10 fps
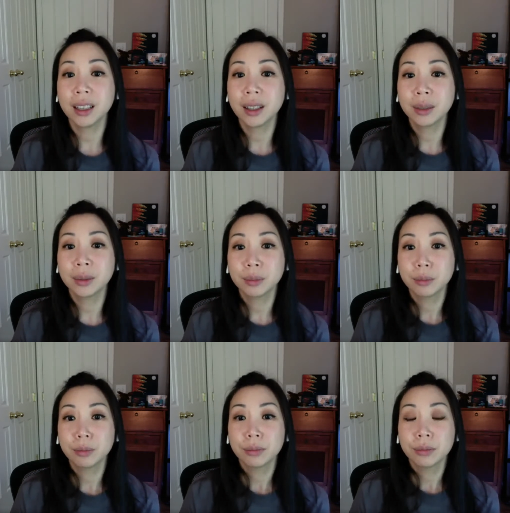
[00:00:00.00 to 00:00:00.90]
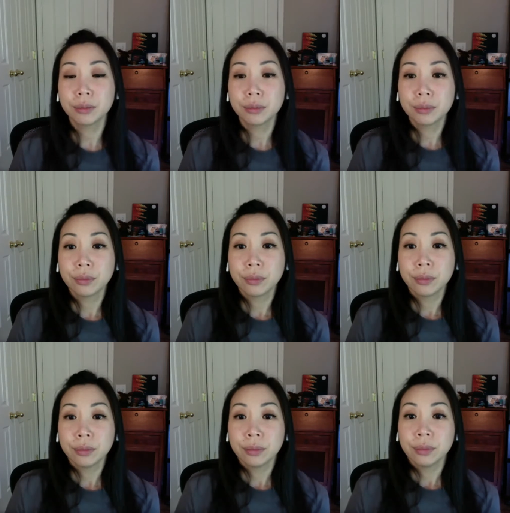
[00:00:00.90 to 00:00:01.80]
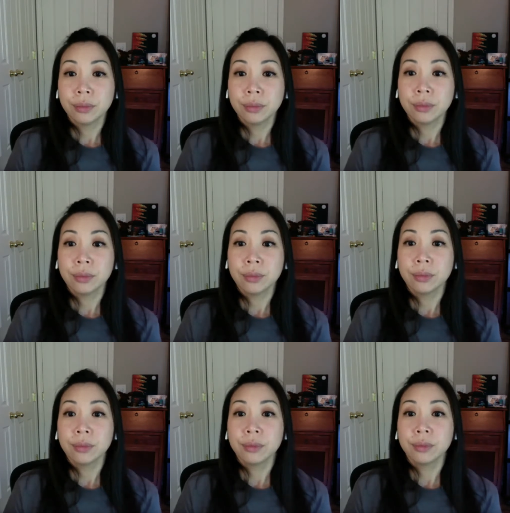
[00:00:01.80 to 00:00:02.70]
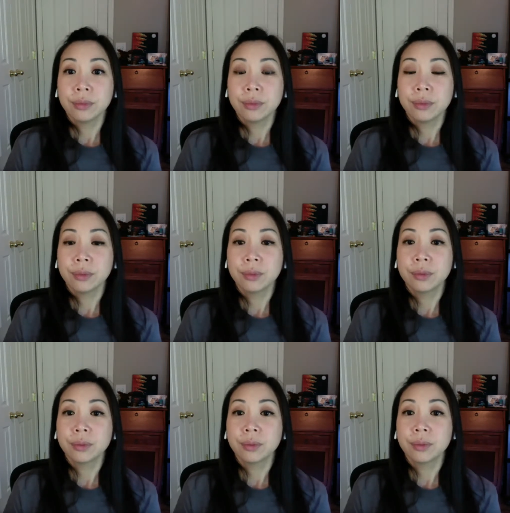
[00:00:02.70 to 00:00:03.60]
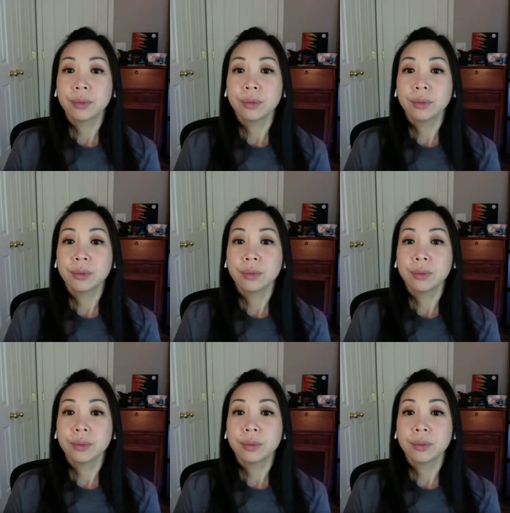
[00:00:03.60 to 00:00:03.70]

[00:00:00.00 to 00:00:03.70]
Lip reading: No one is speaking in this clip.